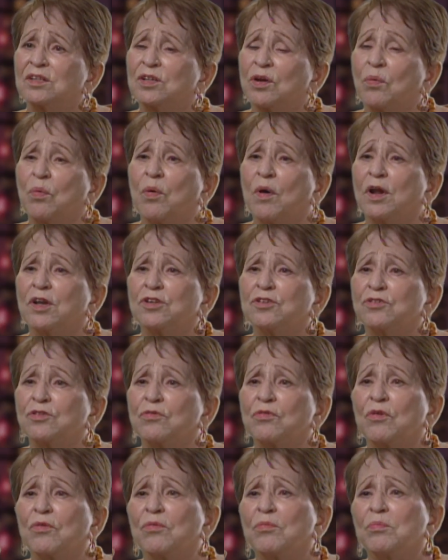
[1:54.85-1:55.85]
to what
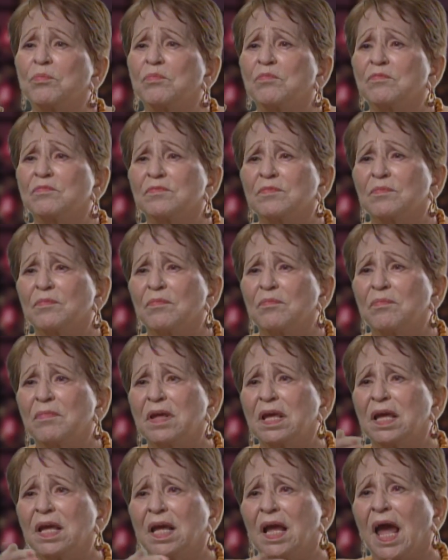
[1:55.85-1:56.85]
you're
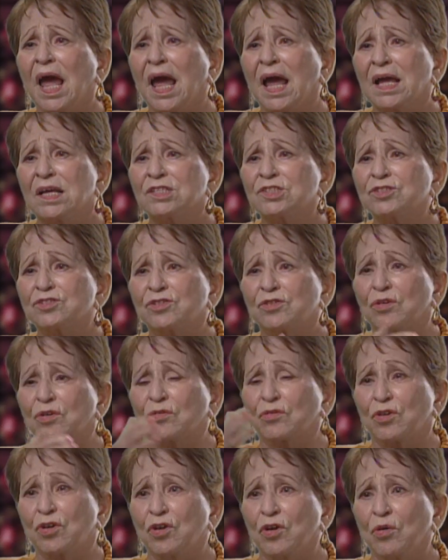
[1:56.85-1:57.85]
being asked,
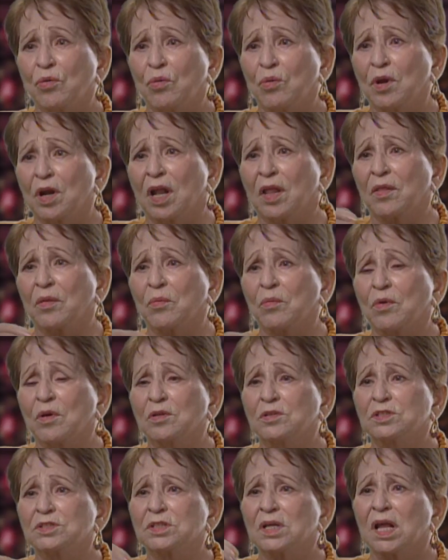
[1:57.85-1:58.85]
your cue, in other
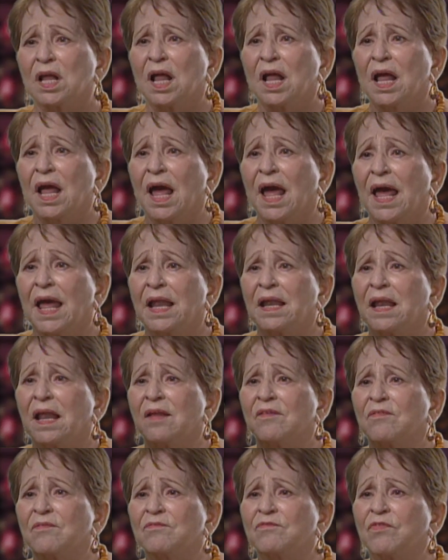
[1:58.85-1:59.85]
words, and,
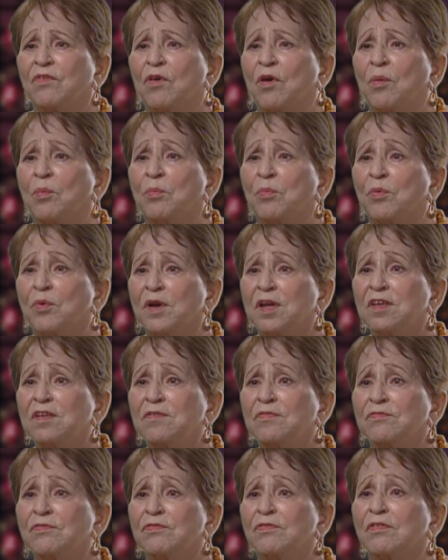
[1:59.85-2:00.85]
and for a
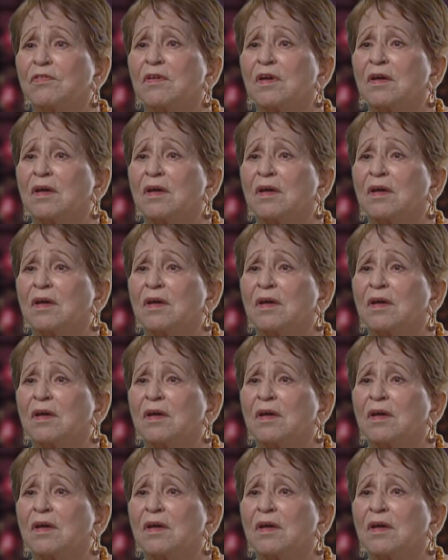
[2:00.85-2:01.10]
brief